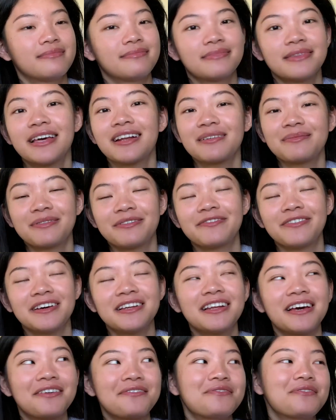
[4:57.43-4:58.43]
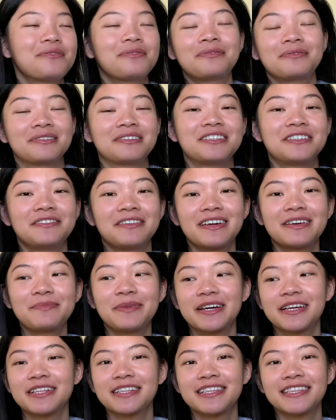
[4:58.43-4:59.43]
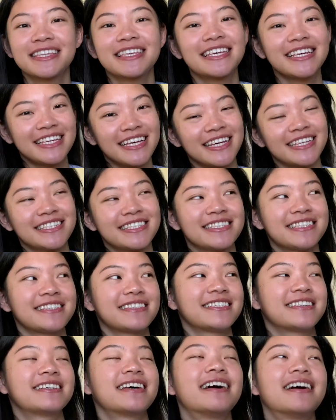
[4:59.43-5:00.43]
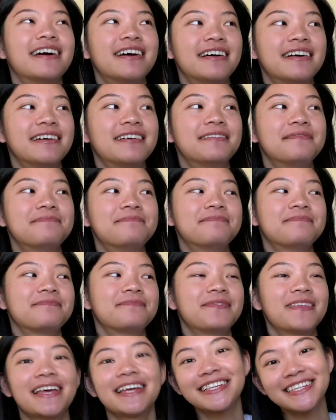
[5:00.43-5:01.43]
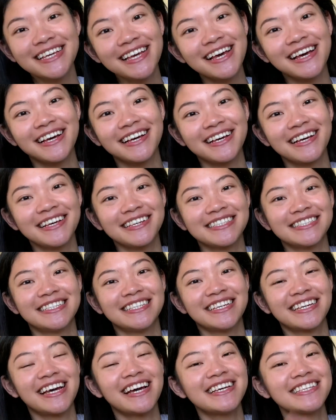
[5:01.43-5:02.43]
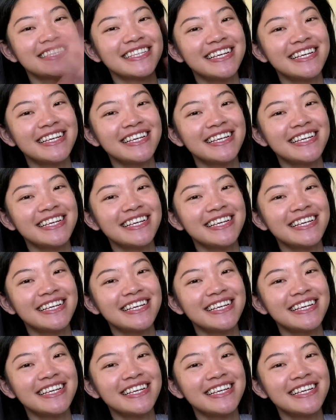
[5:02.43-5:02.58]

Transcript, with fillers: that'll be fun I don't know what we're doing but yes um, and yeah I'll see you guys